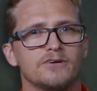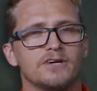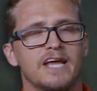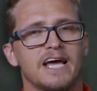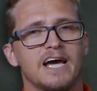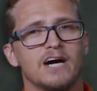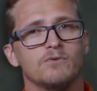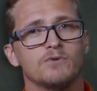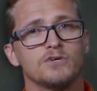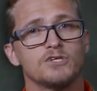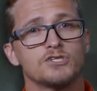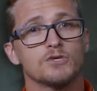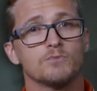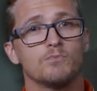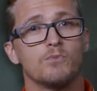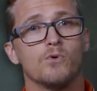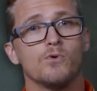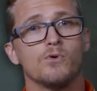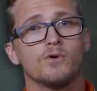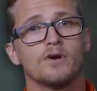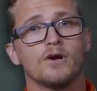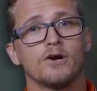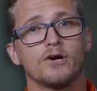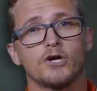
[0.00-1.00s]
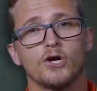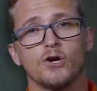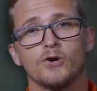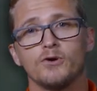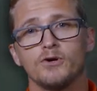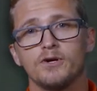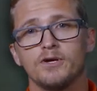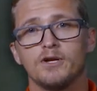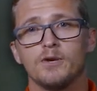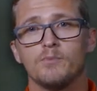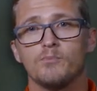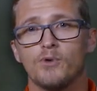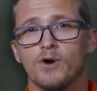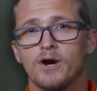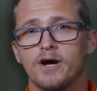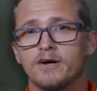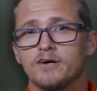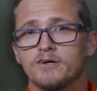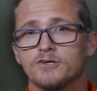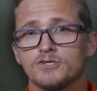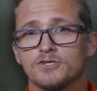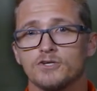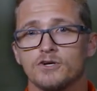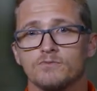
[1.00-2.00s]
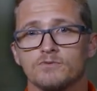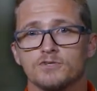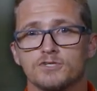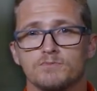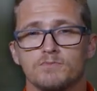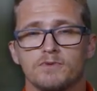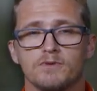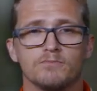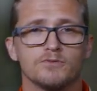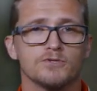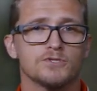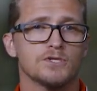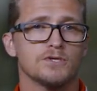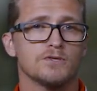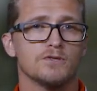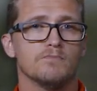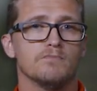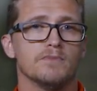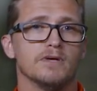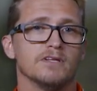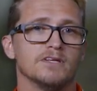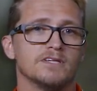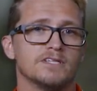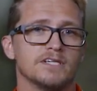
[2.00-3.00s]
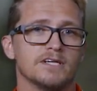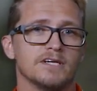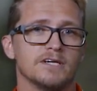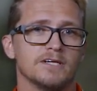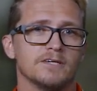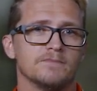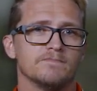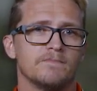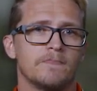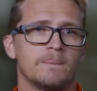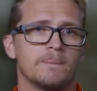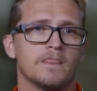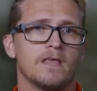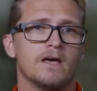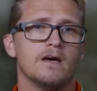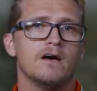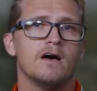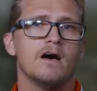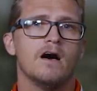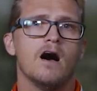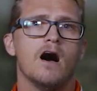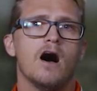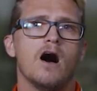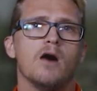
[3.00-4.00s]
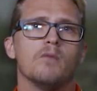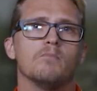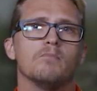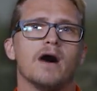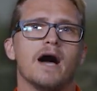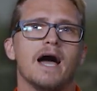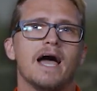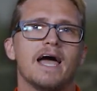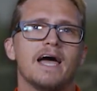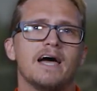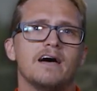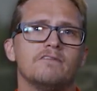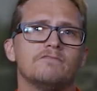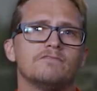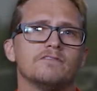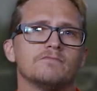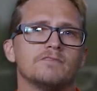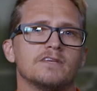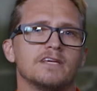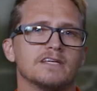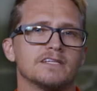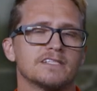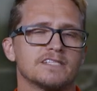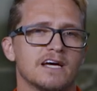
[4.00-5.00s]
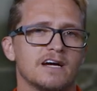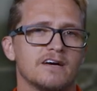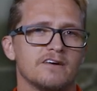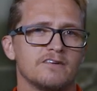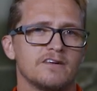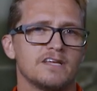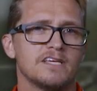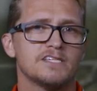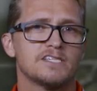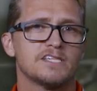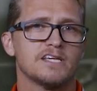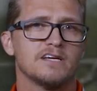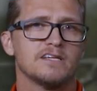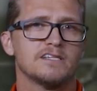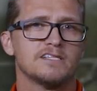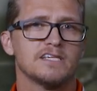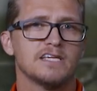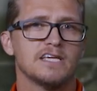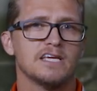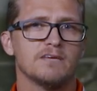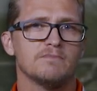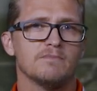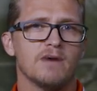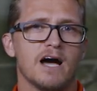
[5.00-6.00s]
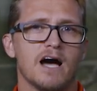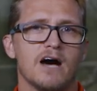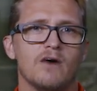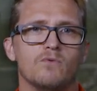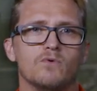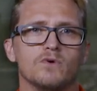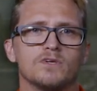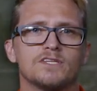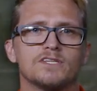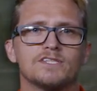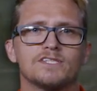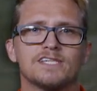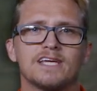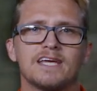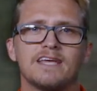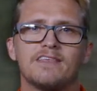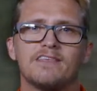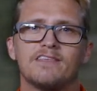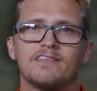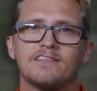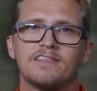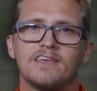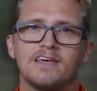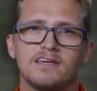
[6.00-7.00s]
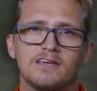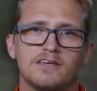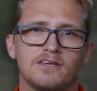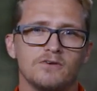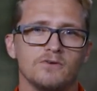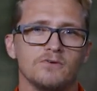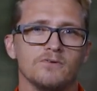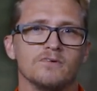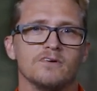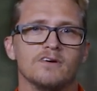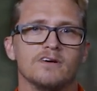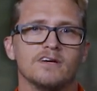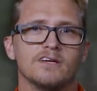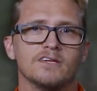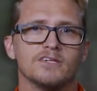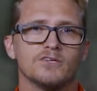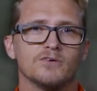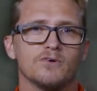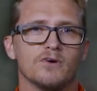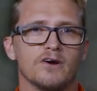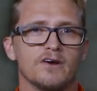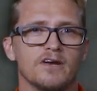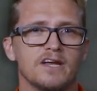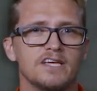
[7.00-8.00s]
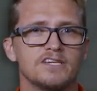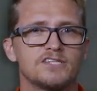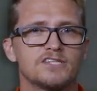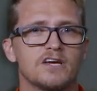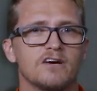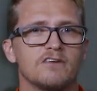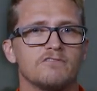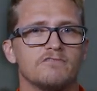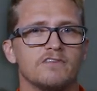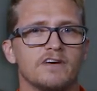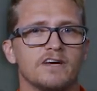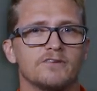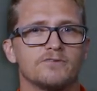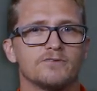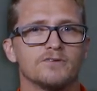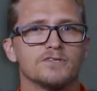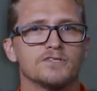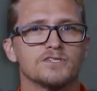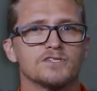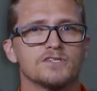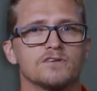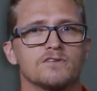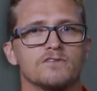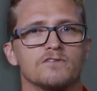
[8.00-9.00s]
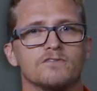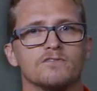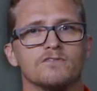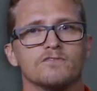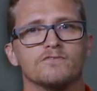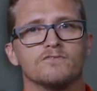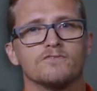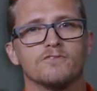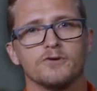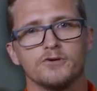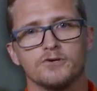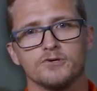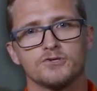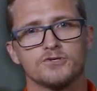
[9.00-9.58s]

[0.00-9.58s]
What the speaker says: in how we support our current and prior service members of the military. On behalf of the entire Nissan team, I want to say thank you to our Nissan veterans for your